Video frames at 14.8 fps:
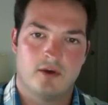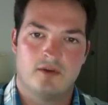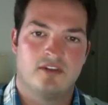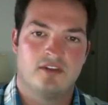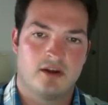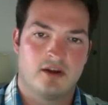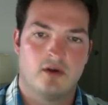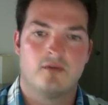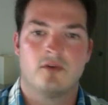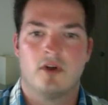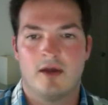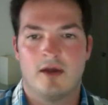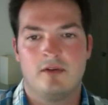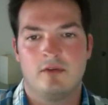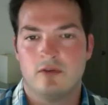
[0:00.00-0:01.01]
was like over,
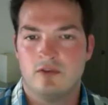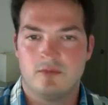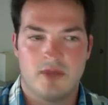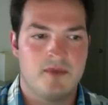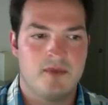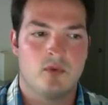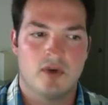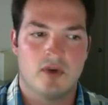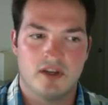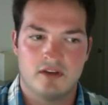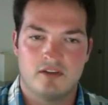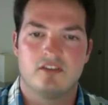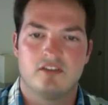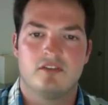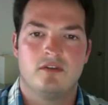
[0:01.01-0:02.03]
I'd lose maybe
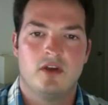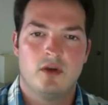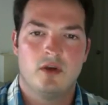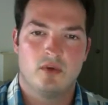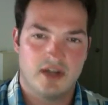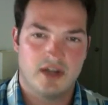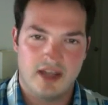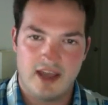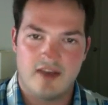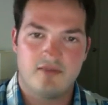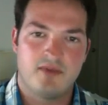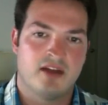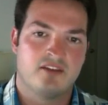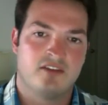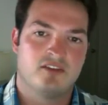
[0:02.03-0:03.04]
one to one and a half
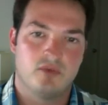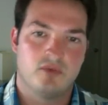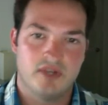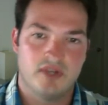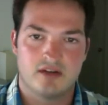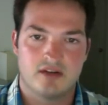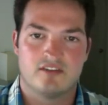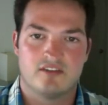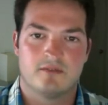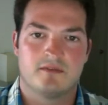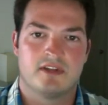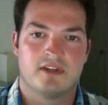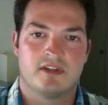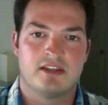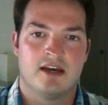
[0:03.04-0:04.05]
pounds a week or something
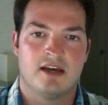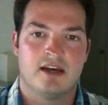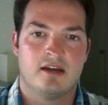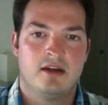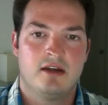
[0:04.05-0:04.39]
like that.